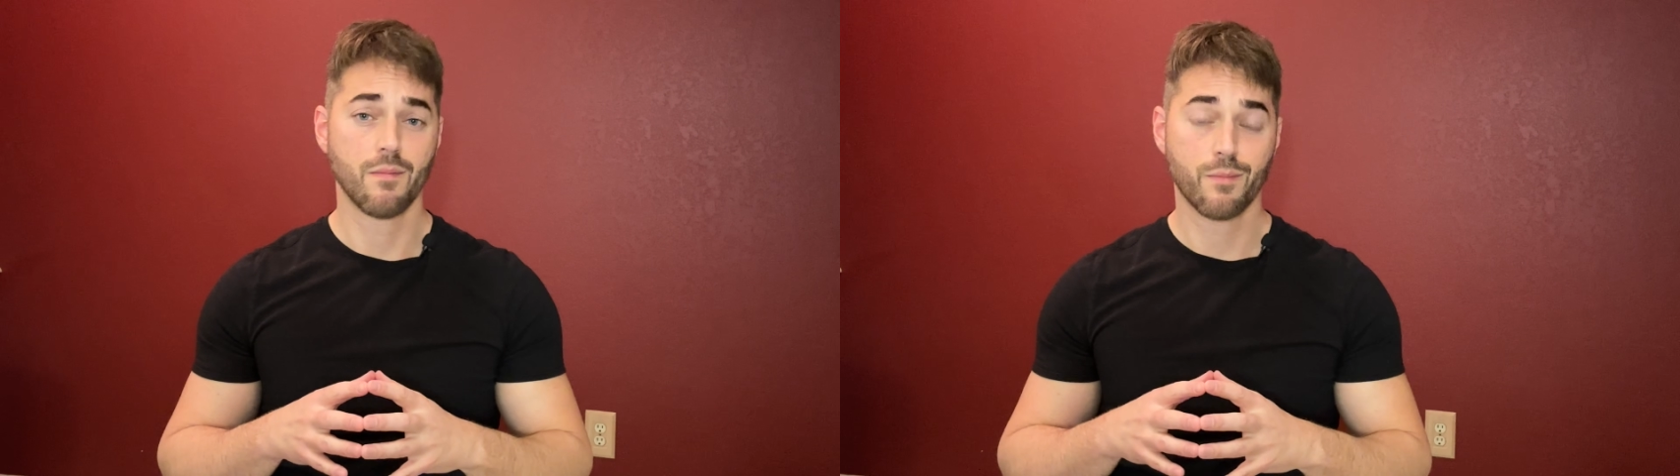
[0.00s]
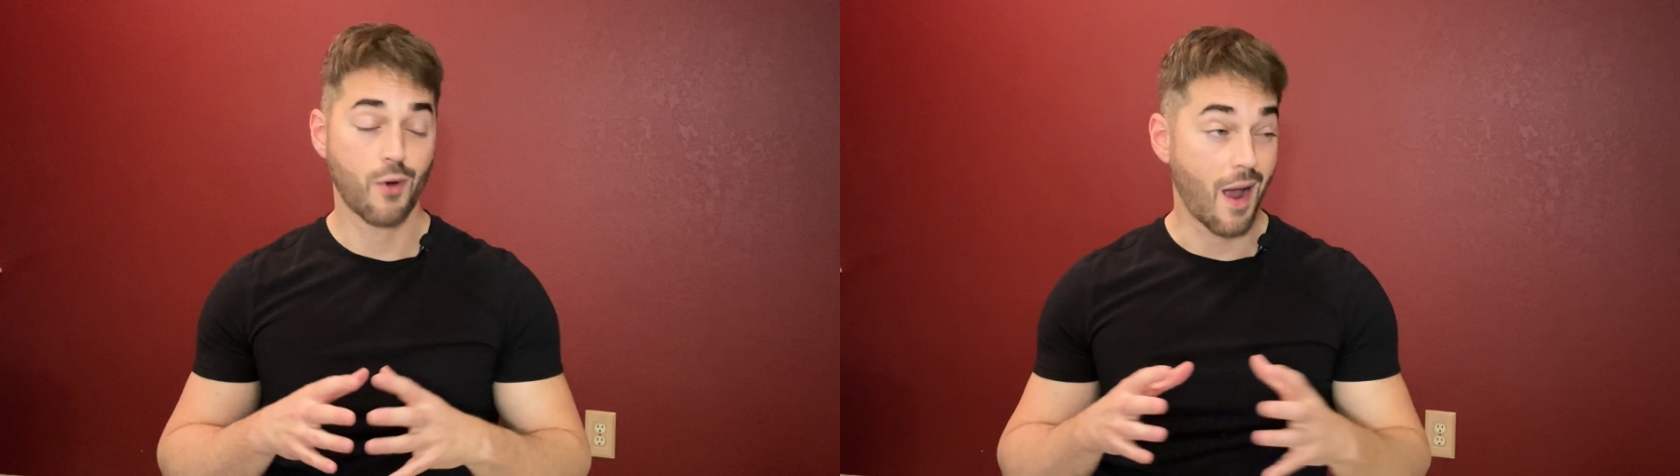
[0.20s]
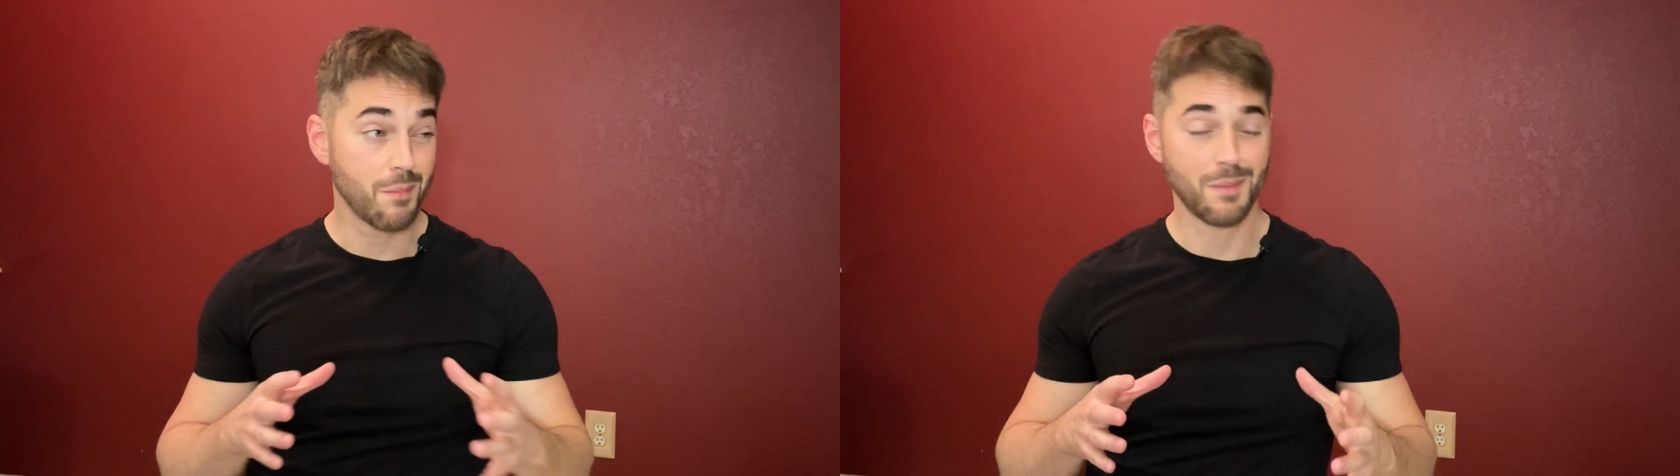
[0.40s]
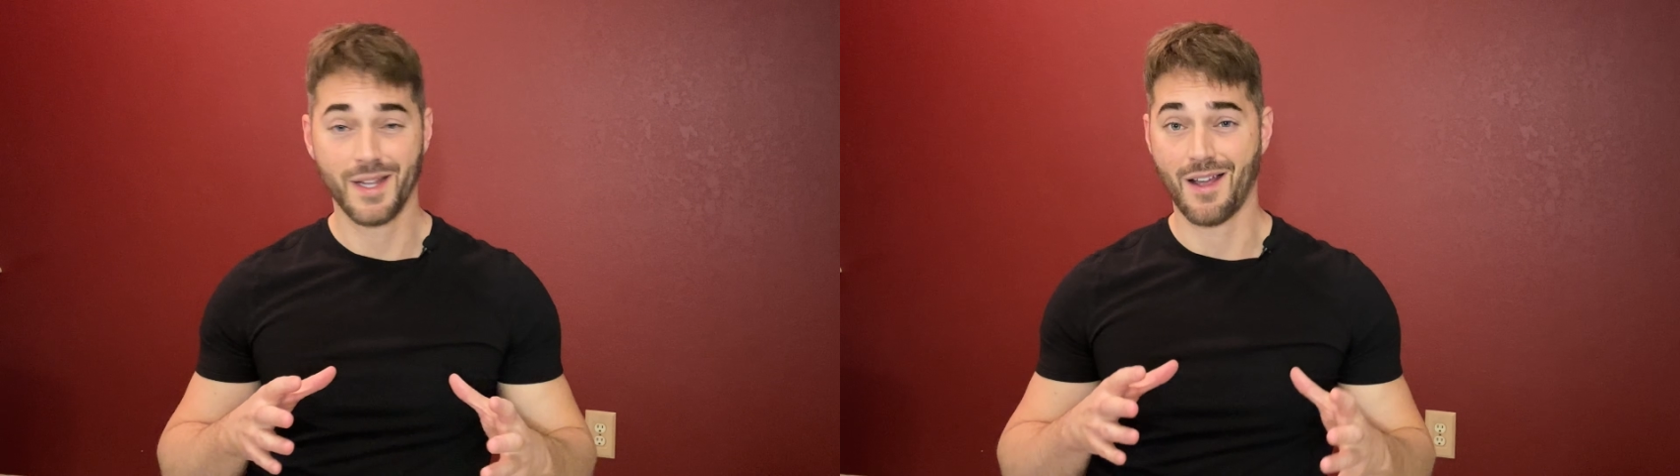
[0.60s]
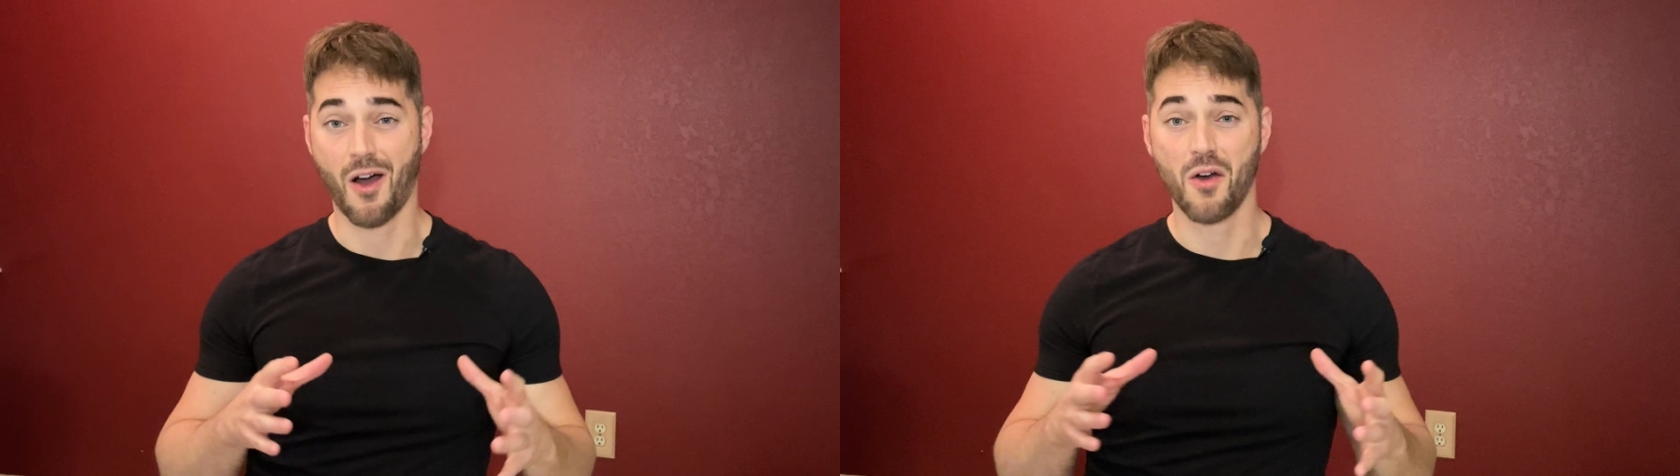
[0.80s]

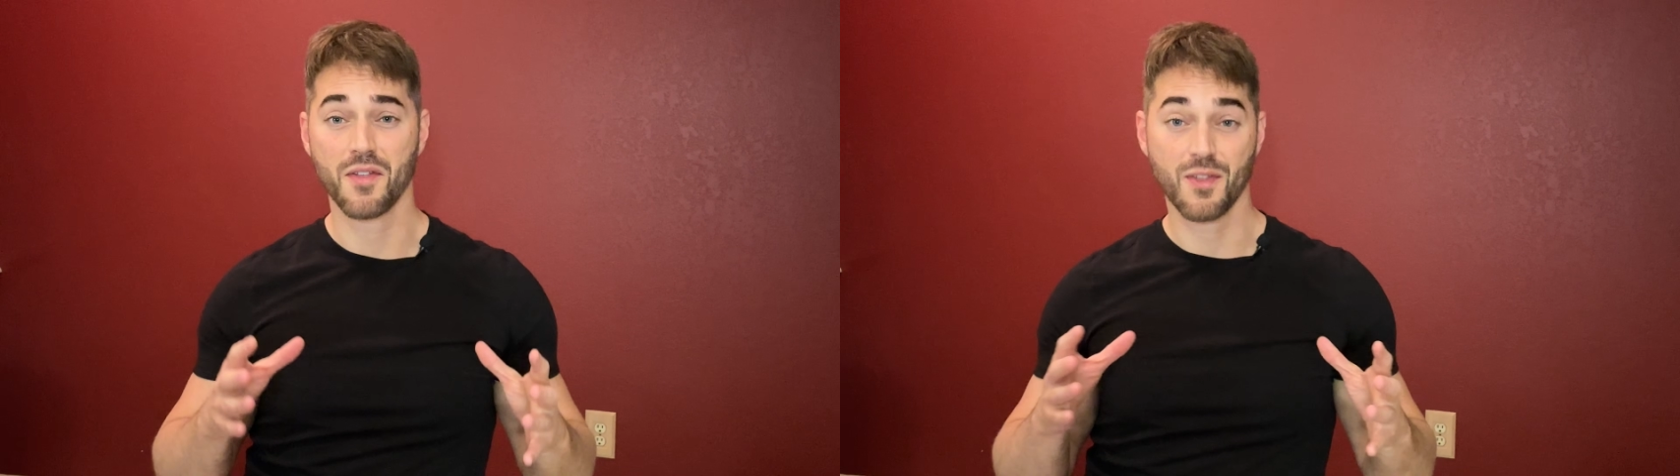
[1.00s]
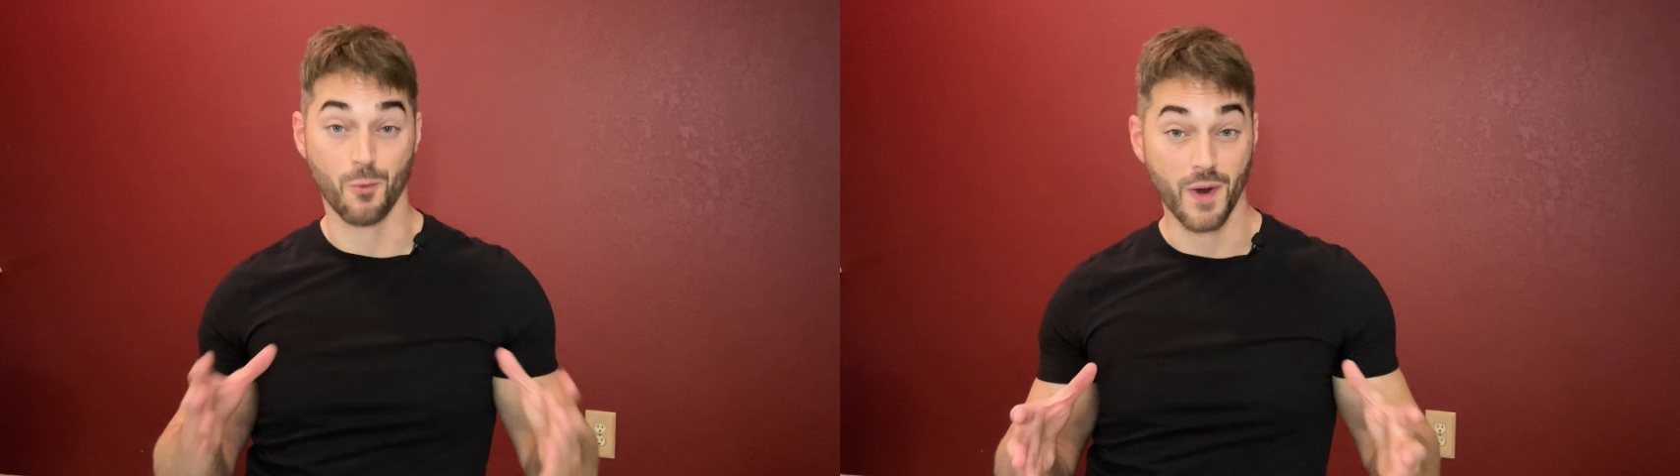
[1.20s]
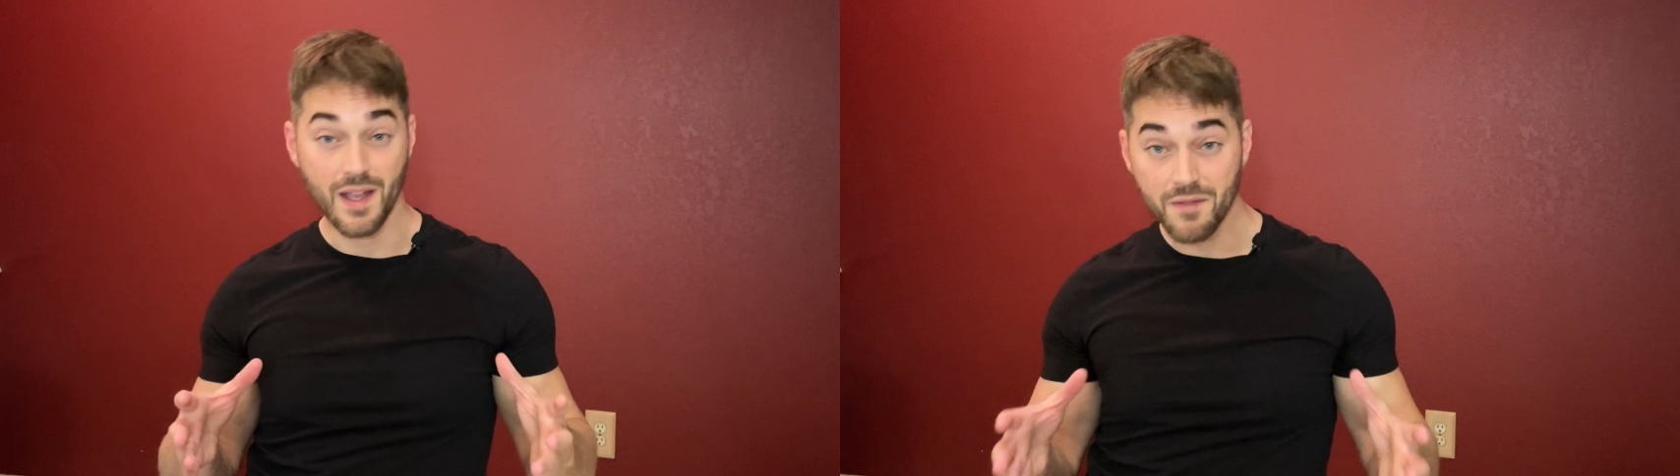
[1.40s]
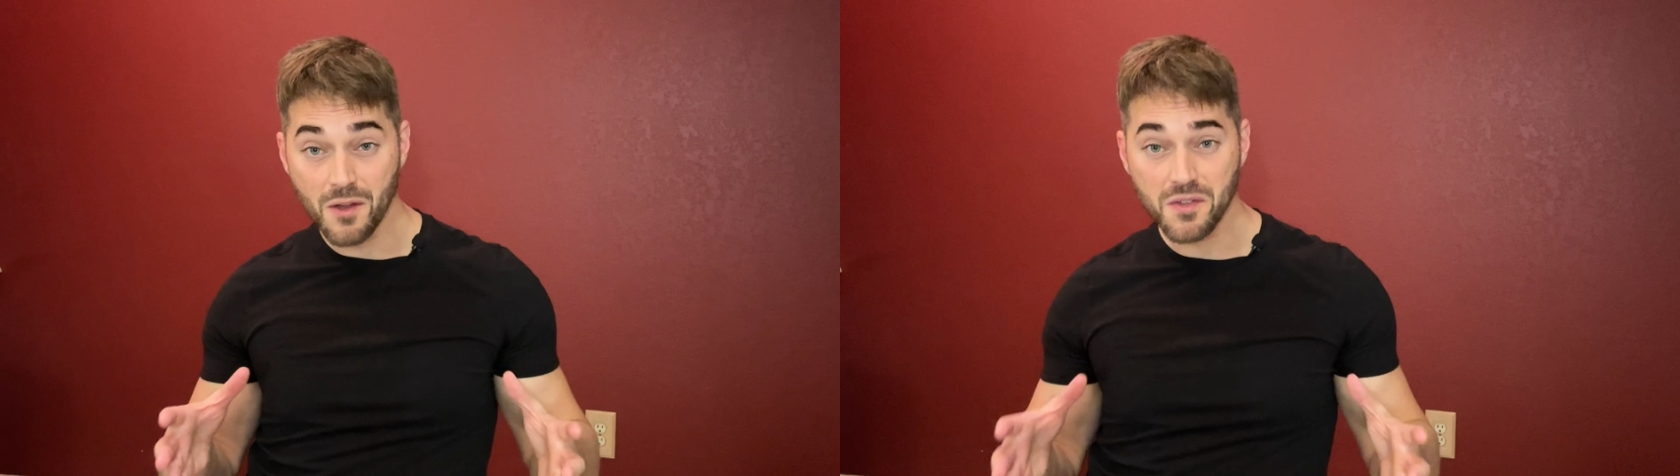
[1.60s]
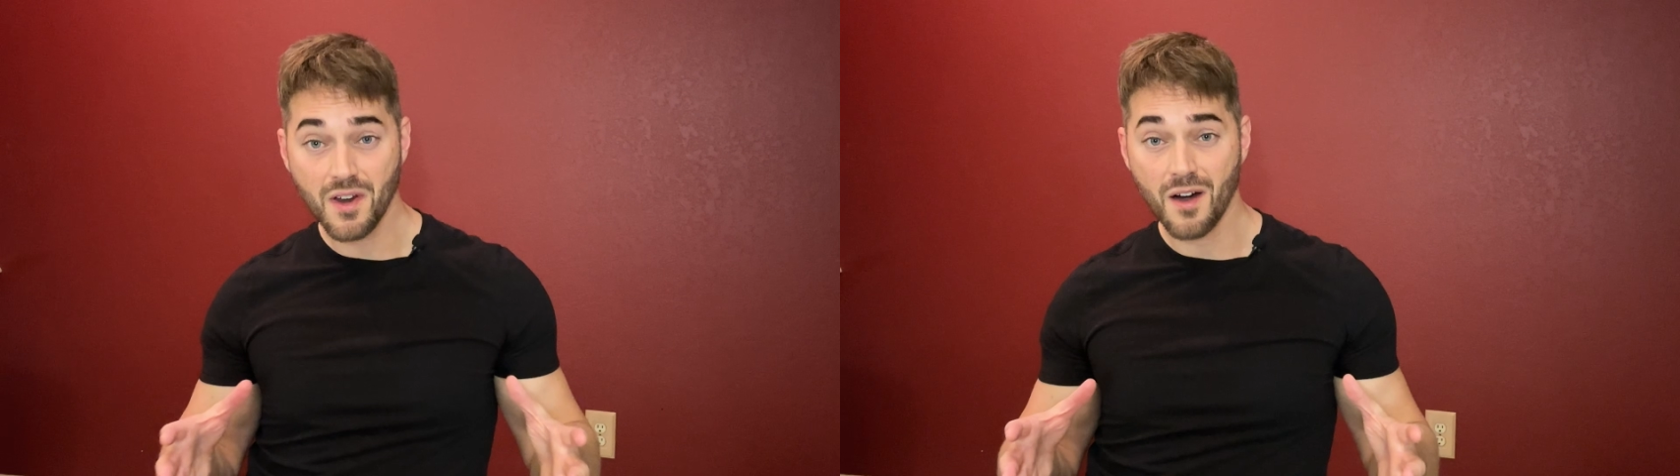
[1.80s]
probably all three of
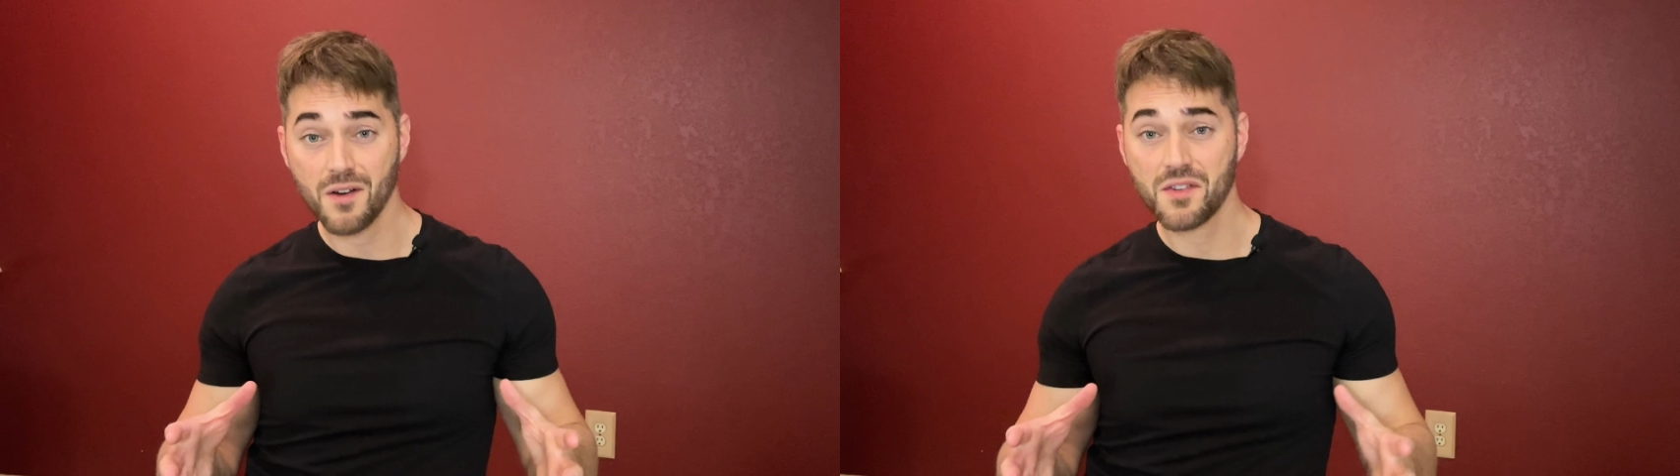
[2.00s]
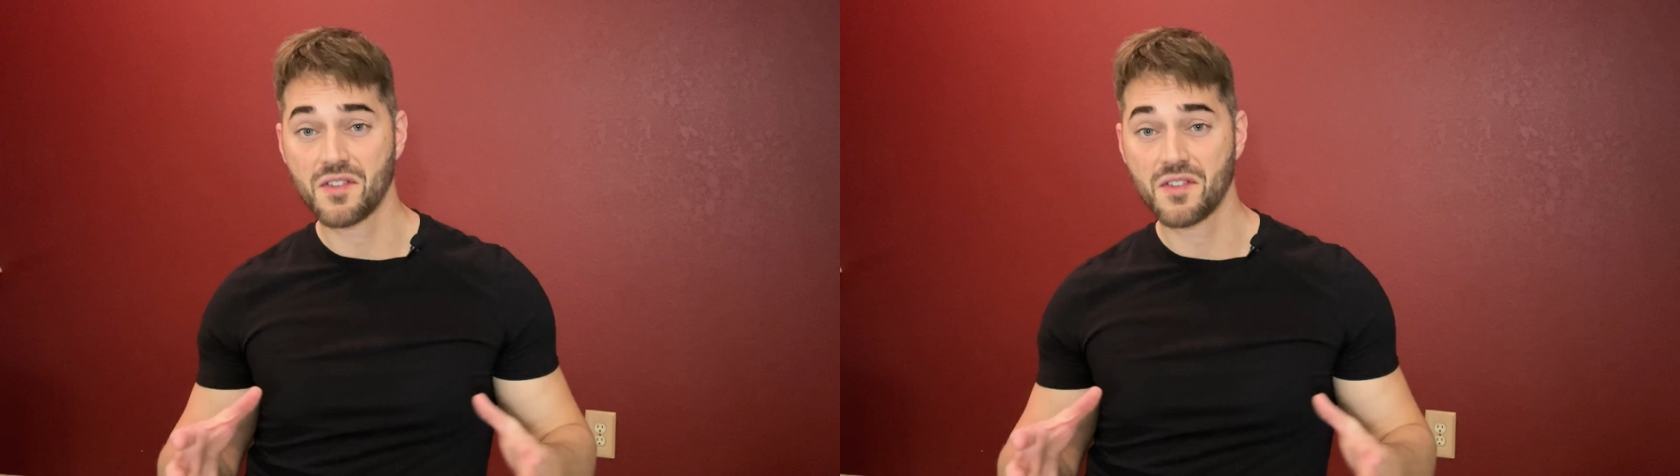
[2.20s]
those guards